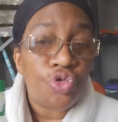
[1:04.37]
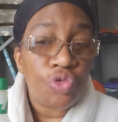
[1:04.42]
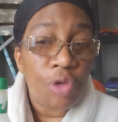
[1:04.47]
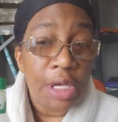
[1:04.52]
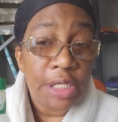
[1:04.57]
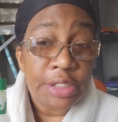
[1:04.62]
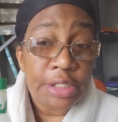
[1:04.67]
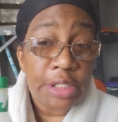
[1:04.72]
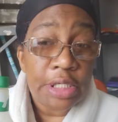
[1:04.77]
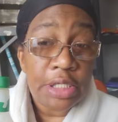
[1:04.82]

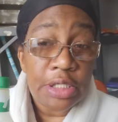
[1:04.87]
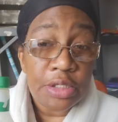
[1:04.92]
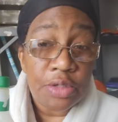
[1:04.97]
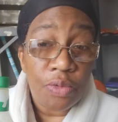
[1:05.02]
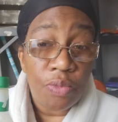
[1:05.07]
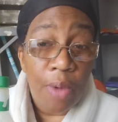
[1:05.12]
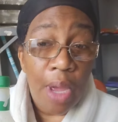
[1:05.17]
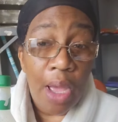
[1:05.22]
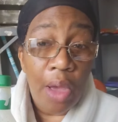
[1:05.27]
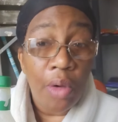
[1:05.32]
dressings
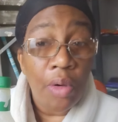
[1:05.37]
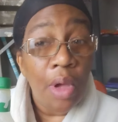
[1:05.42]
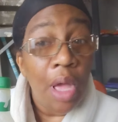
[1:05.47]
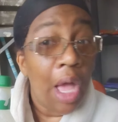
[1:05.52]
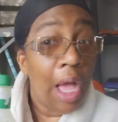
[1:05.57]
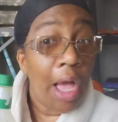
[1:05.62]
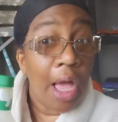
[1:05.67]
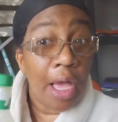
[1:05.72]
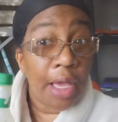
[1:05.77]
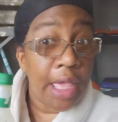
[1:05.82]
around.
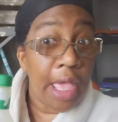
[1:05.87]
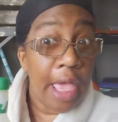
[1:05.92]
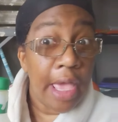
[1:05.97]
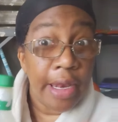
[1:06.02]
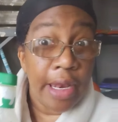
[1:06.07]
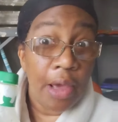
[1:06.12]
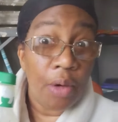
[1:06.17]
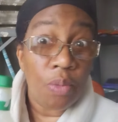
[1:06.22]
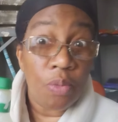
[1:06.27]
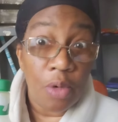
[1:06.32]
I could
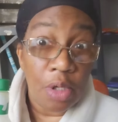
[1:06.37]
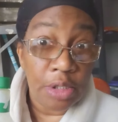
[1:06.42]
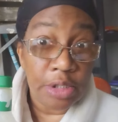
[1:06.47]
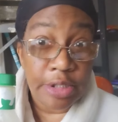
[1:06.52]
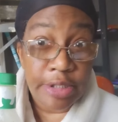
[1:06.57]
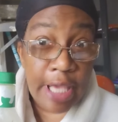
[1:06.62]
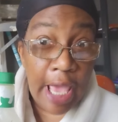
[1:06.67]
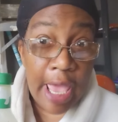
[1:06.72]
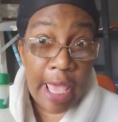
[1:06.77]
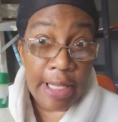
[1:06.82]
have that one
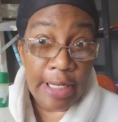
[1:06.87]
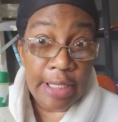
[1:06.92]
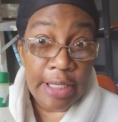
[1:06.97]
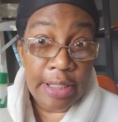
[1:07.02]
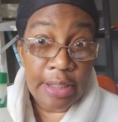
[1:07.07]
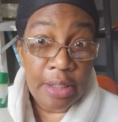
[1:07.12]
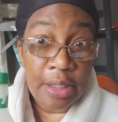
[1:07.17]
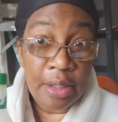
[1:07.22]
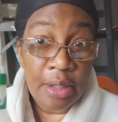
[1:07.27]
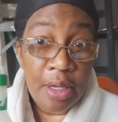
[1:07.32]

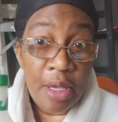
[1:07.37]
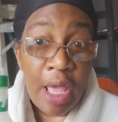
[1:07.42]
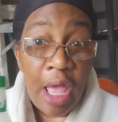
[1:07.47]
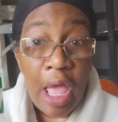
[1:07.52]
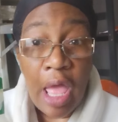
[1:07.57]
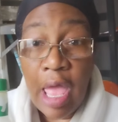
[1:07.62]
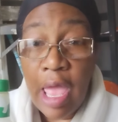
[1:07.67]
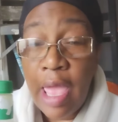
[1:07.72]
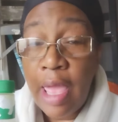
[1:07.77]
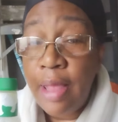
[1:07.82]
salad
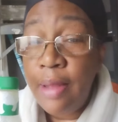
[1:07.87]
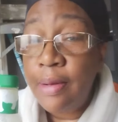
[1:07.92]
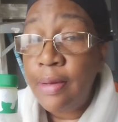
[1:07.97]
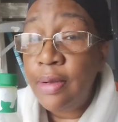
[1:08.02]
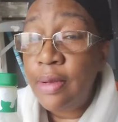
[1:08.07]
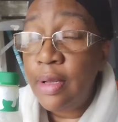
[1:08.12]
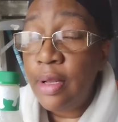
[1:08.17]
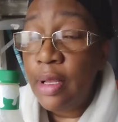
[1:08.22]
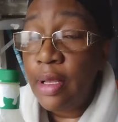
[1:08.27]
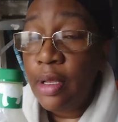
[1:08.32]

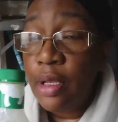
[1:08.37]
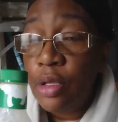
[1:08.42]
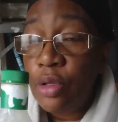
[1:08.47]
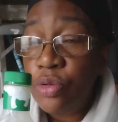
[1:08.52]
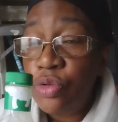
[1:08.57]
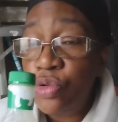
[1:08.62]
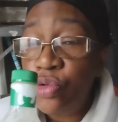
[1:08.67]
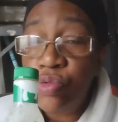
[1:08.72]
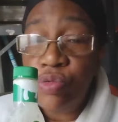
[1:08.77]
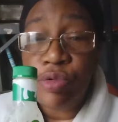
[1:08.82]
and
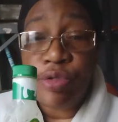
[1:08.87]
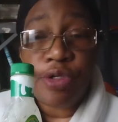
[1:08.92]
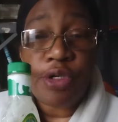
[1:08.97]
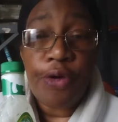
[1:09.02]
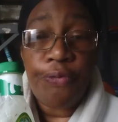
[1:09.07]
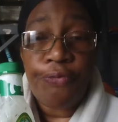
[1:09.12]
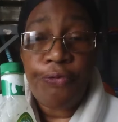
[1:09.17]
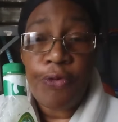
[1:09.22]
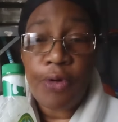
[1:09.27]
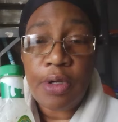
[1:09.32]
use
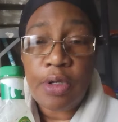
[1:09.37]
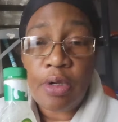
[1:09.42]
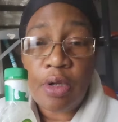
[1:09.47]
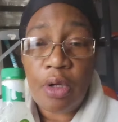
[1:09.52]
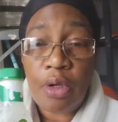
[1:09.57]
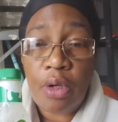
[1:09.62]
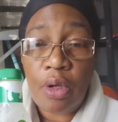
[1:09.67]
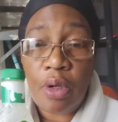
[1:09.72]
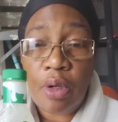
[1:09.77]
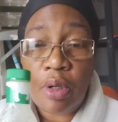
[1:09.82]
different
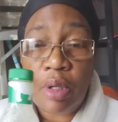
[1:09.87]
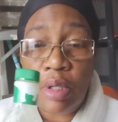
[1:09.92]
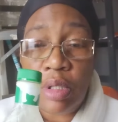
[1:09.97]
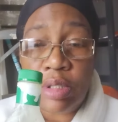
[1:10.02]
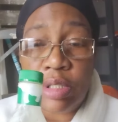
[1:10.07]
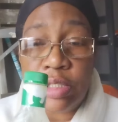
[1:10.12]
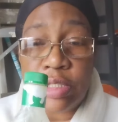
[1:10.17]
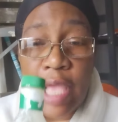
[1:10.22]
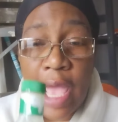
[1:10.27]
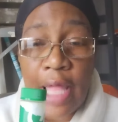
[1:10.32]

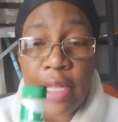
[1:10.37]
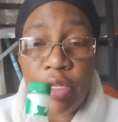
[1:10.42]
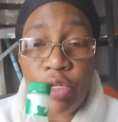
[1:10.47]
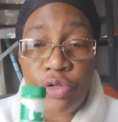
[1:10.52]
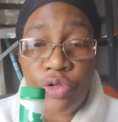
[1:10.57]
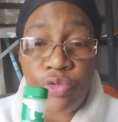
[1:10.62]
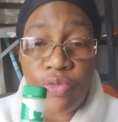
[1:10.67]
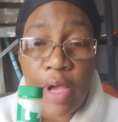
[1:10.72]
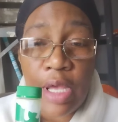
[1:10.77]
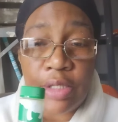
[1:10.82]

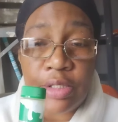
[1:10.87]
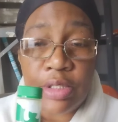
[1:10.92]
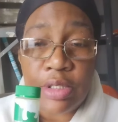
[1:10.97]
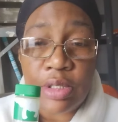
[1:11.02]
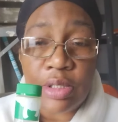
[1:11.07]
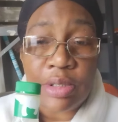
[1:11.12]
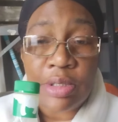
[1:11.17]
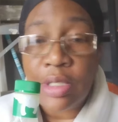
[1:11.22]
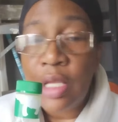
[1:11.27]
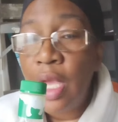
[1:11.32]
salad
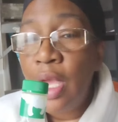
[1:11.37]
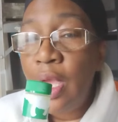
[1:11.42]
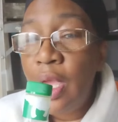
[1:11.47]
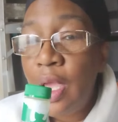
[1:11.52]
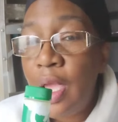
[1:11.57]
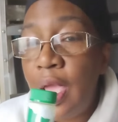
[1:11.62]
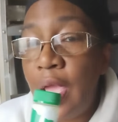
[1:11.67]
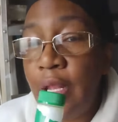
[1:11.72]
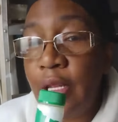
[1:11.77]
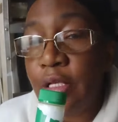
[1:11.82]
dressings
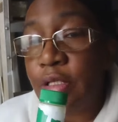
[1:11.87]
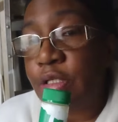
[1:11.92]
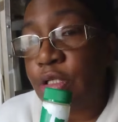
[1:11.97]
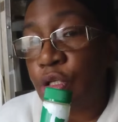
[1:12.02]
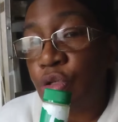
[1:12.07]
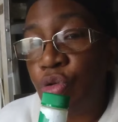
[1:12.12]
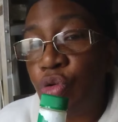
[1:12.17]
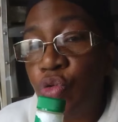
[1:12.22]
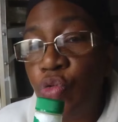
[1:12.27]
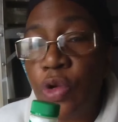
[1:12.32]
and it's
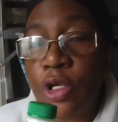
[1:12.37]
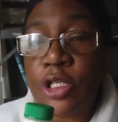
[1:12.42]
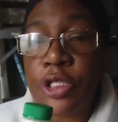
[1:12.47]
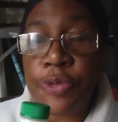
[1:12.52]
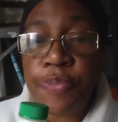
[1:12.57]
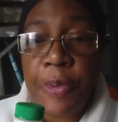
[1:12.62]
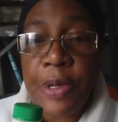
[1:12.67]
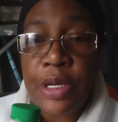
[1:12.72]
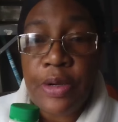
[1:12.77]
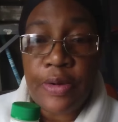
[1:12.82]
a new
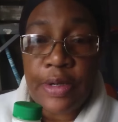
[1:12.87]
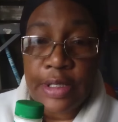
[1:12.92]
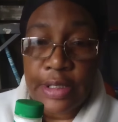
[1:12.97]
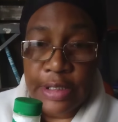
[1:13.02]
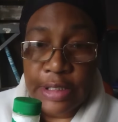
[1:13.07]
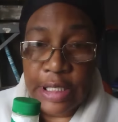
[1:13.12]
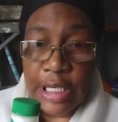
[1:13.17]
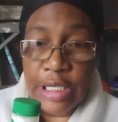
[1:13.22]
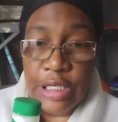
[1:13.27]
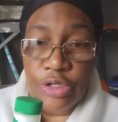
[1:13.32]

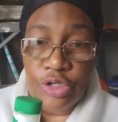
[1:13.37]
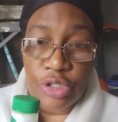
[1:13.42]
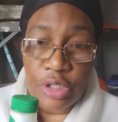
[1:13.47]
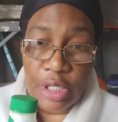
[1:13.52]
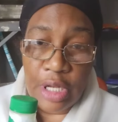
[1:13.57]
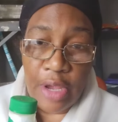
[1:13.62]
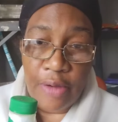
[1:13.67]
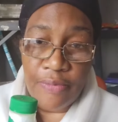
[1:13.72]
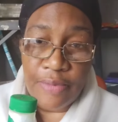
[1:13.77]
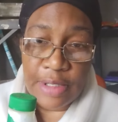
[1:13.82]
experience each
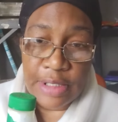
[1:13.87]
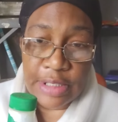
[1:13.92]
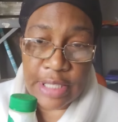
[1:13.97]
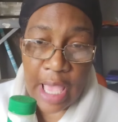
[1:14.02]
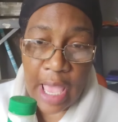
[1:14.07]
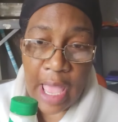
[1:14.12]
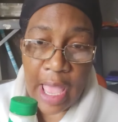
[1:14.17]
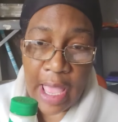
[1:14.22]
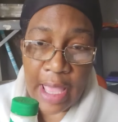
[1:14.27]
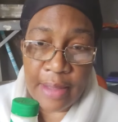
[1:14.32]
and every
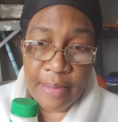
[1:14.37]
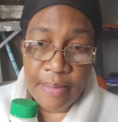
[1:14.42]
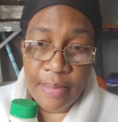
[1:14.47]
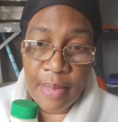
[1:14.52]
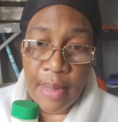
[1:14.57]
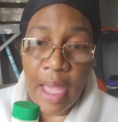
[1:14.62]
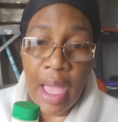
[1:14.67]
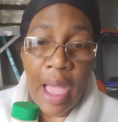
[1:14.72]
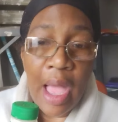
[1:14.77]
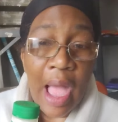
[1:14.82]
time.
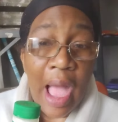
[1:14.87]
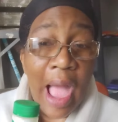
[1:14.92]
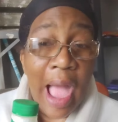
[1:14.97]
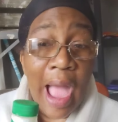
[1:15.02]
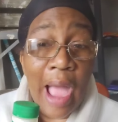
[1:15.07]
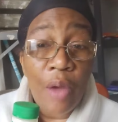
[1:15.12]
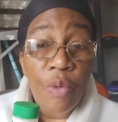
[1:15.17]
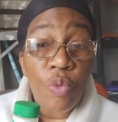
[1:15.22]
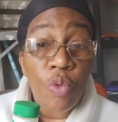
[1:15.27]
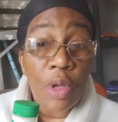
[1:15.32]

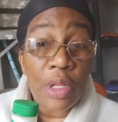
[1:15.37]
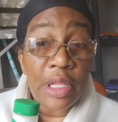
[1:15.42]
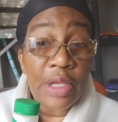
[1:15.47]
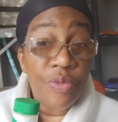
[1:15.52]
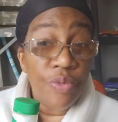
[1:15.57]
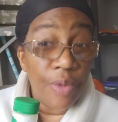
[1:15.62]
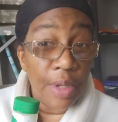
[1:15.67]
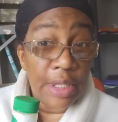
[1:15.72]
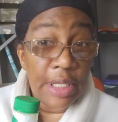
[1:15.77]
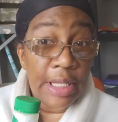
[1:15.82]
I
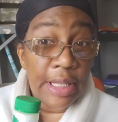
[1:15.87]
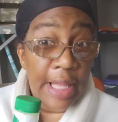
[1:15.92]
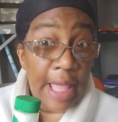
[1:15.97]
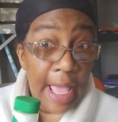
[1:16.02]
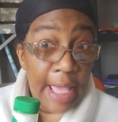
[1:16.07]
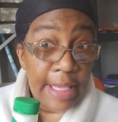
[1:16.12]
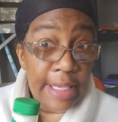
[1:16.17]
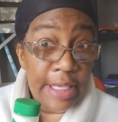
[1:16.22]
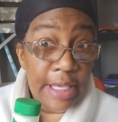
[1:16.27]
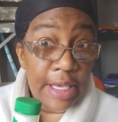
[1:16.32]
really, really
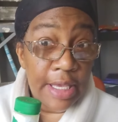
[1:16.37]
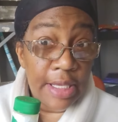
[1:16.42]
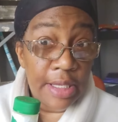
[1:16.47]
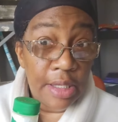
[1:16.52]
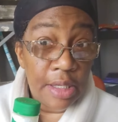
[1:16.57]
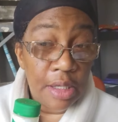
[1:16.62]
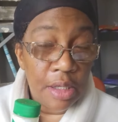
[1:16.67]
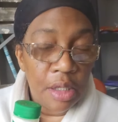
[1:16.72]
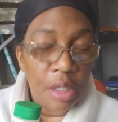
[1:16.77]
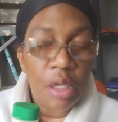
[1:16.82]
like it.